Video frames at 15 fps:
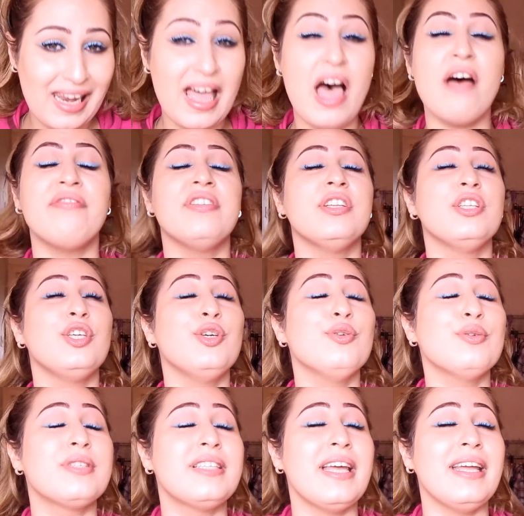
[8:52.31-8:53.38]
I haven't
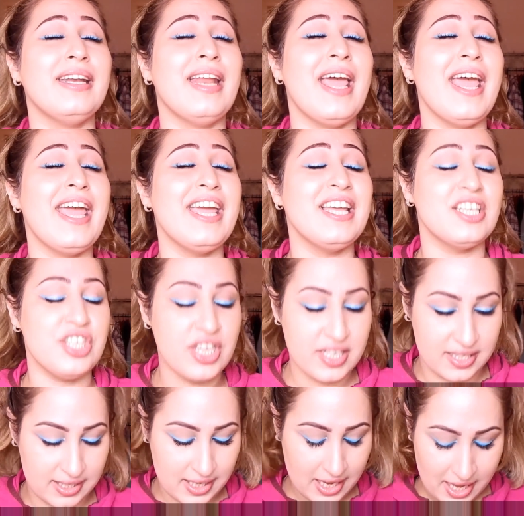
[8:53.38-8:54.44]
used it in
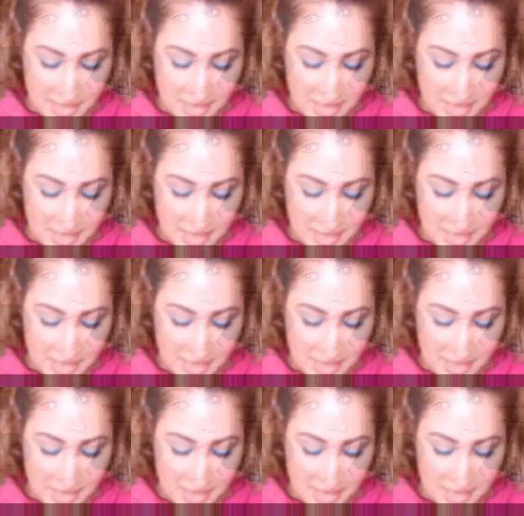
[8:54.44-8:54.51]
ages.